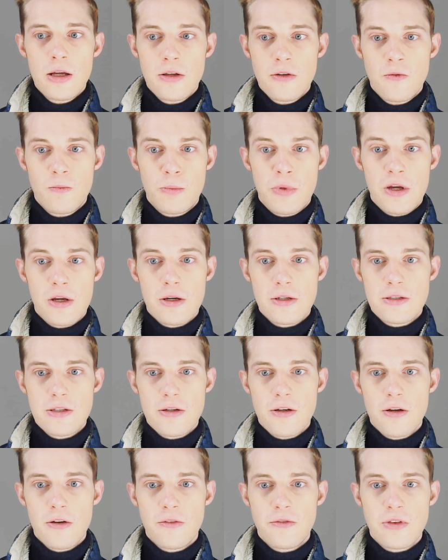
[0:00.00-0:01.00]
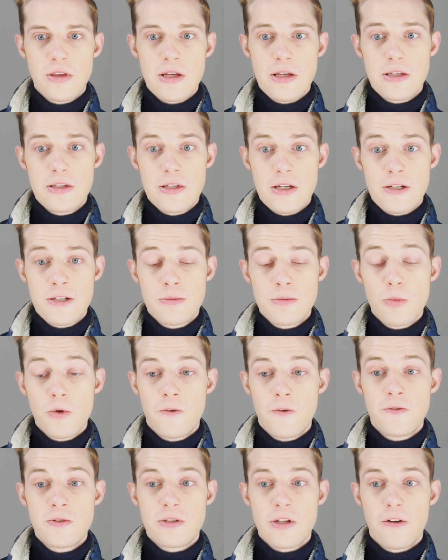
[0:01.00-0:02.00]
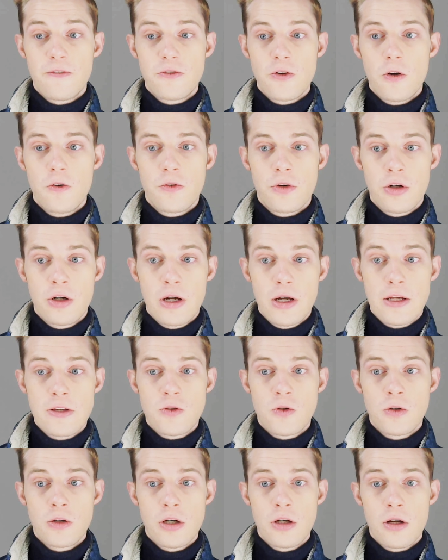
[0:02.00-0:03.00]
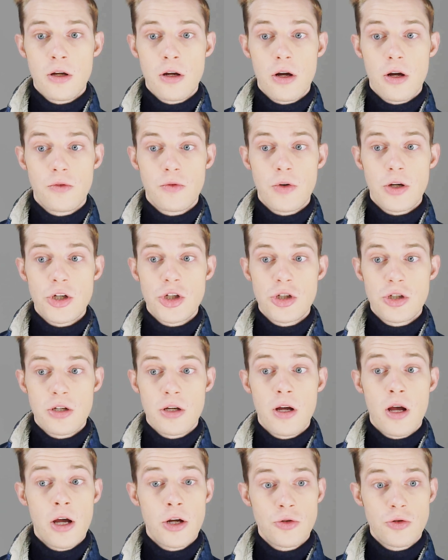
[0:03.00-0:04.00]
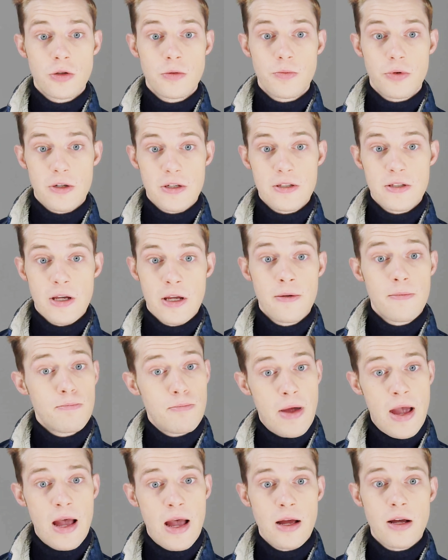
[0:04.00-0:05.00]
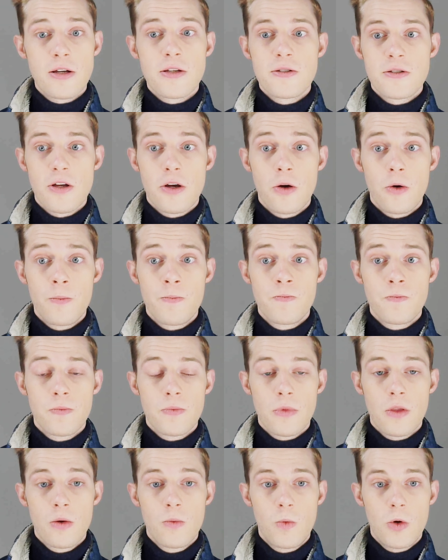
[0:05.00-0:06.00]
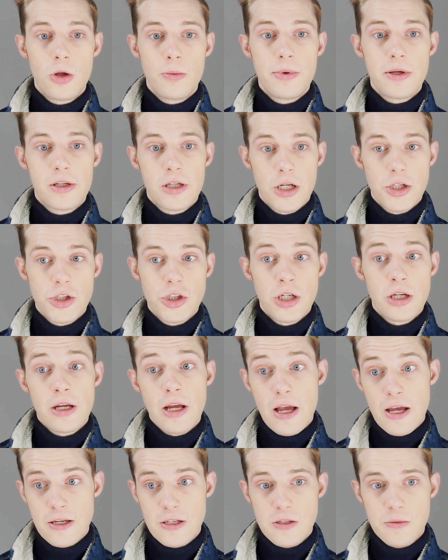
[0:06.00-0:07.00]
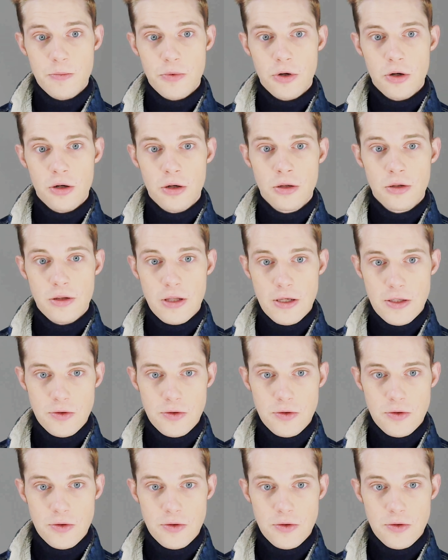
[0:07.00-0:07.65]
Because of the 6 moves left over, it's going to reach to 100% max, so we'll be catching Esper this